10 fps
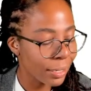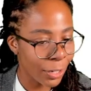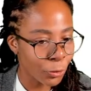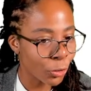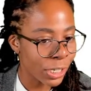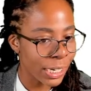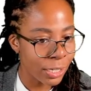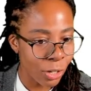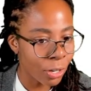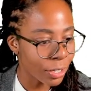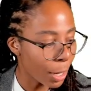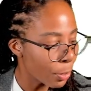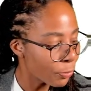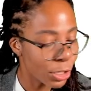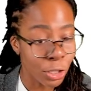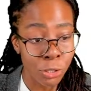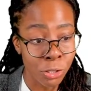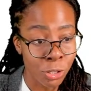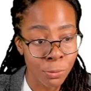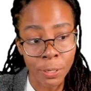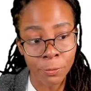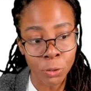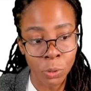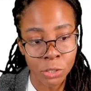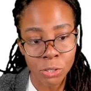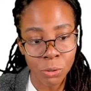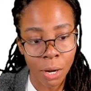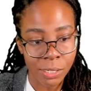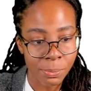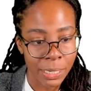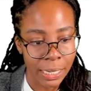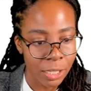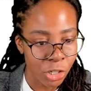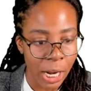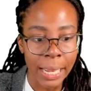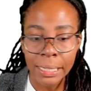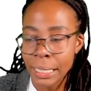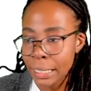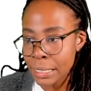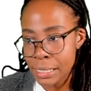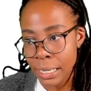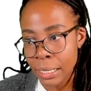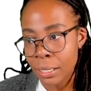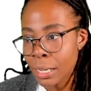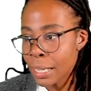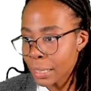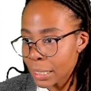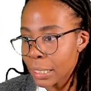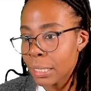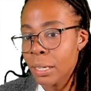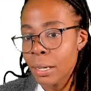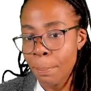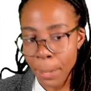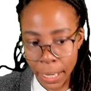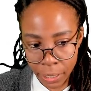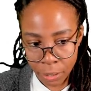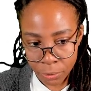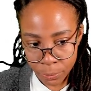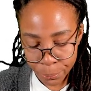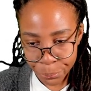If you're on TikTok, come over to YouTube if you want to ask me in the chat. Link is in the bio.